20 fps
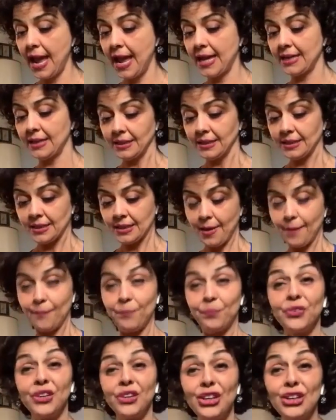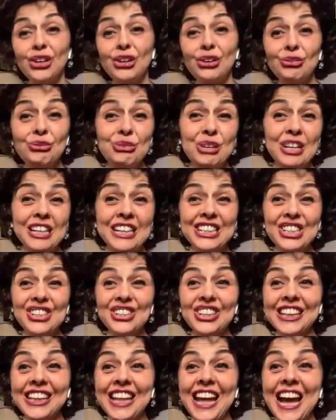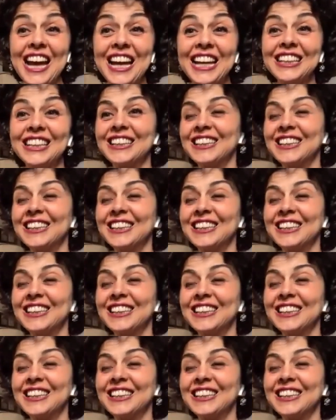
and, um, you know, really doing that,